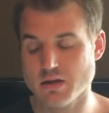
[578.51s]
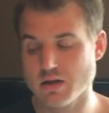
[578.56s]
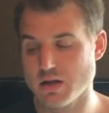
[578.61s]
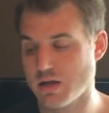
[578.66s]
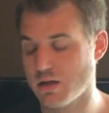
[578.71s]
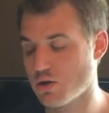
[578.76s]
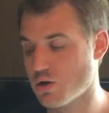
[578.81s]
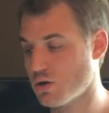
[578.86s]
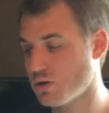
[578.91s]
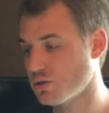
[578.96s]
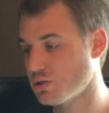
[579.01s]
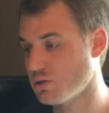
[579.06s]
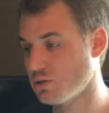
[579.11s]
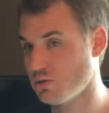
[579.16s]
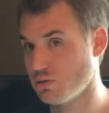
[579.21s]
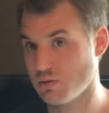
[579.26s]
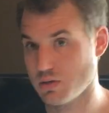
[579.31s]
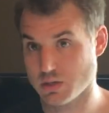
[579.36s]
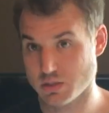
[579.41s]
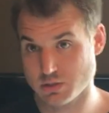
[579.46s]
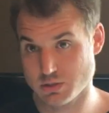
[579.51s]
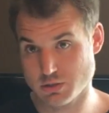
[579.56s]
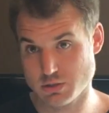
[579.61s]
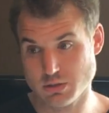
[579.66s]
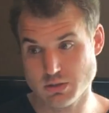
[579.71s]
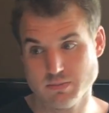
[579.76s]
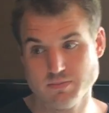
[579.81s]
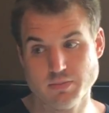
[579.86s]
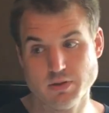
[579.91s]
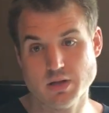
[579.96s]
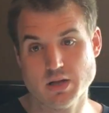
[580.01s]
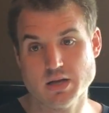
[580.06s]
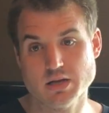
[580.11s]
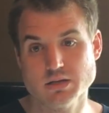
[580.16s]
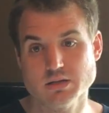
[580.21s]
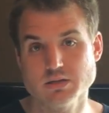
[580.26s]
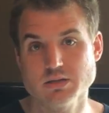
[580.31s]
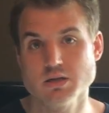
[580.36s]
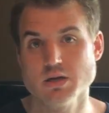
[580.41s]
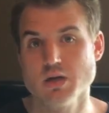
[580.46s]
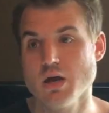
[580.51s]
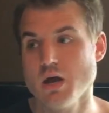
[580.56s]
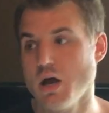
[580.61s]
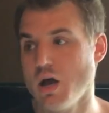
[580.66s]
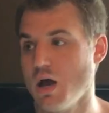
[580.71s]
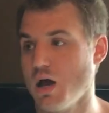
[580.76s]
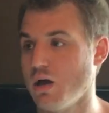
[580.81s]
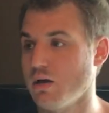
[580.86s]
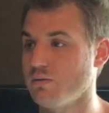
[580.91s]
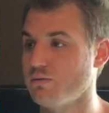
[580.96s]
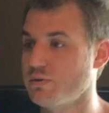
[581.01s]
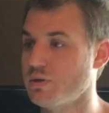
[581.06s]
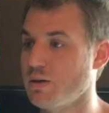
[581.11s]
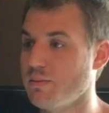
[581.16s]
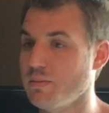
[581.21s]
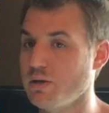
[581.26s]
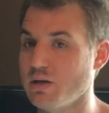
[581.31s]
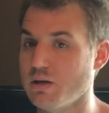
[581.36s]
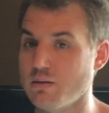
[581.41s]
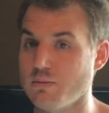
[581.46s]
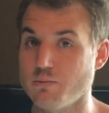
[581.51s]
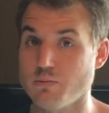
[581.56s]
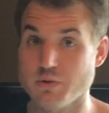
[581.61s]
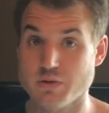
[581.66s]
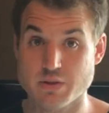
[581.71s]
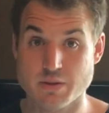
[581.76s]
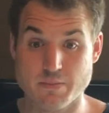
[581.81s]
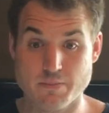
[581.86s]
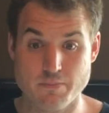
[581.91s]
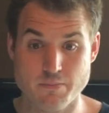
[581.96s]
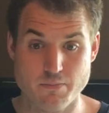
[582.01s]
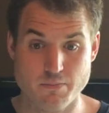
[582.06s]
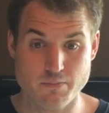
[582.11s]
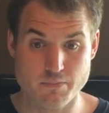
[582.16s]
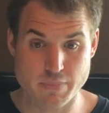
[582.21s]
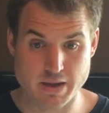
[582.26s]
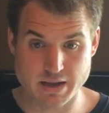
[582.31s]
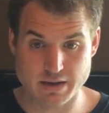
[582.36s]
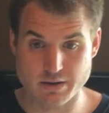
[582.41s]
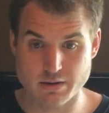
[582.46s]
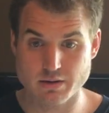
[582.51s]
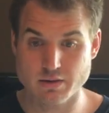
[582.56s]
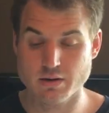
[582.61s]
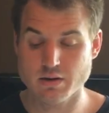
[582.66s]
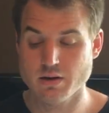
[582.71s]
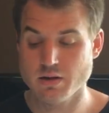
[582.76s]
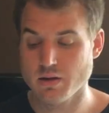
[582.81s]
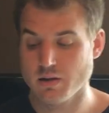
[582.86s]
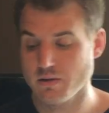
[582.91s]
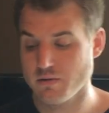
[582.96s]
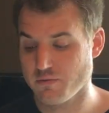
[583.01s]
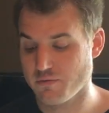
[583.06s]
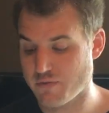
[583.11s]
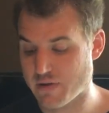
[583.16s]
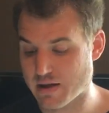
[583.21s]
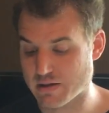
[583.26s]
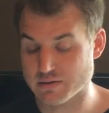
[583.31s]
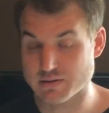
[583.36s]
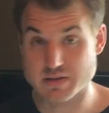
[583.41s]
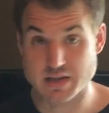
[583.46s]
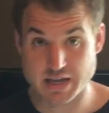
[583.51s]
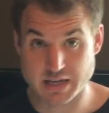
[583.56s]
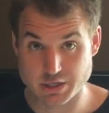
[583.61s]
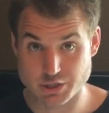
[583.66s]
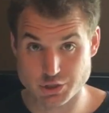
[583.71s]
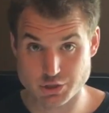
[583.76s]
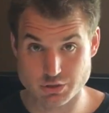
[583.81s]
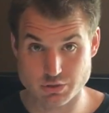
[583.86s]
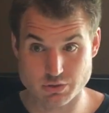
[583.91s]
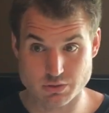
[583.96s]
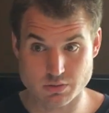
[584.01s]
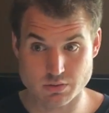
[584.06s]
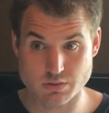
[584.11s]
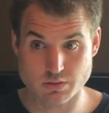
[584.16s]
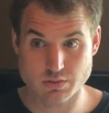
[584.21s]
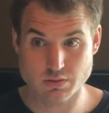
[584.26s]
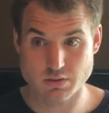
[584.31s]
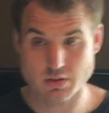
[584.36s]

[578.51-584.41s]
and also a surplus of coming up with a better foundational